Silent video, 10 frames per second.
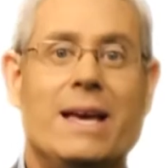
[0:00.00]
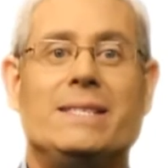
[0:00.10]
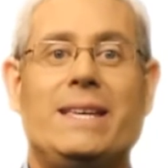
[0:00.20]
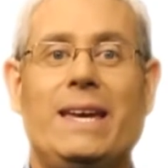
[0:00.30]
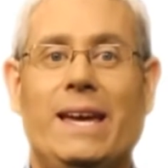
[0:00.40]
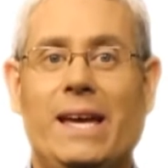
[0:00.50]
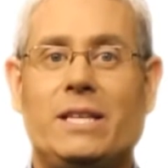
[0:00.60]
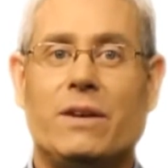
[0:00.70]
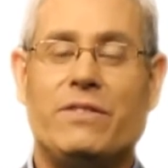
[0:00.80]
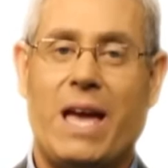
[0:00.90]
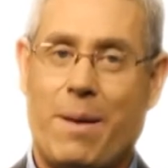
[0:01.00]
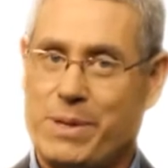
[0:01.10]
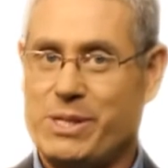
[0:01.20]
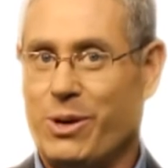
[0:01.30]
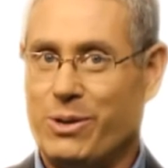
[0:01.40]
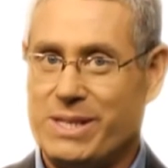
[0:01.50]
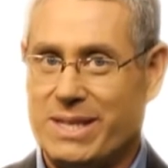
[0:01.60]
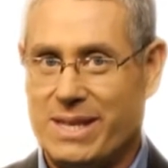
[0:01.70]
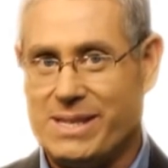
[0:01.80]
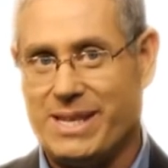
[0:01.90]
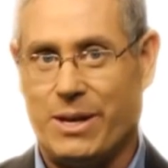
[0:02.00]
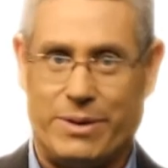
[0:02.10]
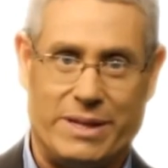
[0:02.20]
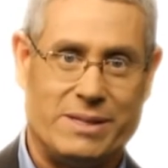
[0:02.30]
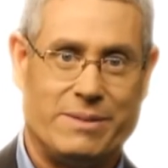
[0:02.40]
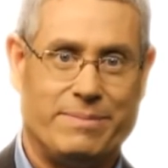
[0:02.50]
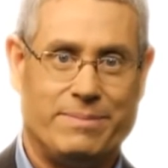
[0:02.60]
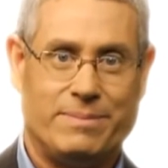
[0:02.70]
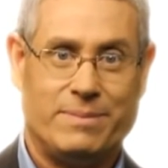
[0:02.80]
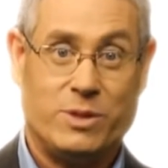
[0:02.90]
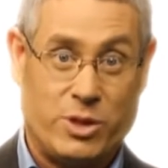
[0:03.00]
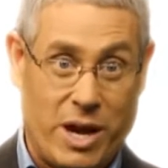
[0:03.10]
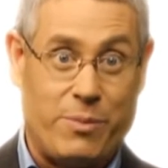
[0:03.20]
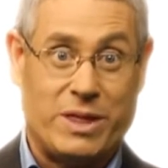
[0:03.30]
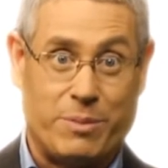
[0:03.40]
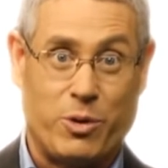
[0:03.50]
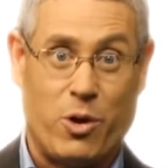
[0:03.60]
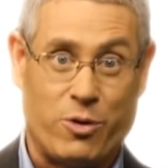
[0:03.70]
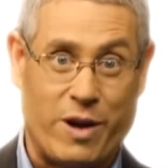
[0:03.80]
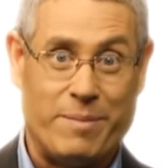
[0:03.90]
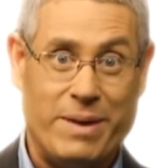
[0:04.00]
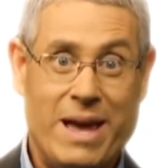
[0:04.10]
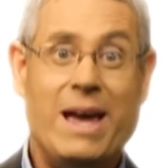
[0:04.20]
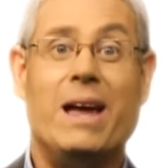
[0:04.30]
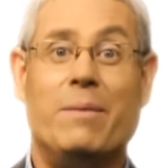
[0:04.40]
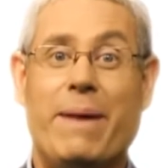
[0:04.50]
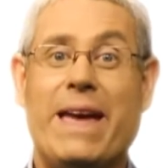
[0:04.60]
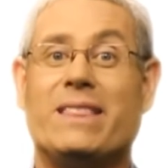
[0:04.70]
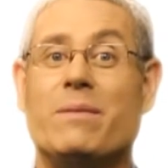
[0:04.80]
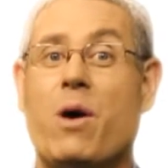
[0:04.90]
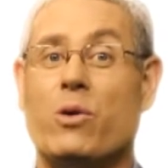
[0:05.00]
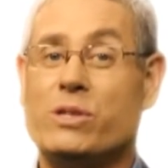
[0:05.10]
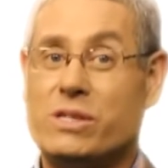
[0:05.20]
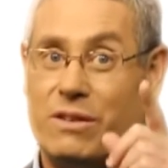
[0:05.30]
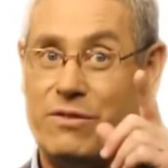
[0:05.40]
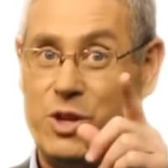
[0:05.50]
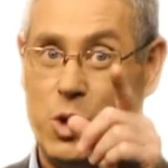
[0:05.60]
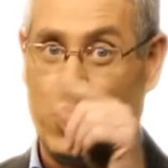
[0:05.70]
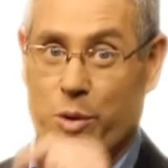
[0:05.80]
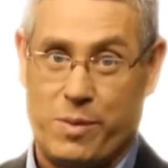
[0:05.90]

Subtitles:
see each of the episodes in this series. So get with the program and make the most of your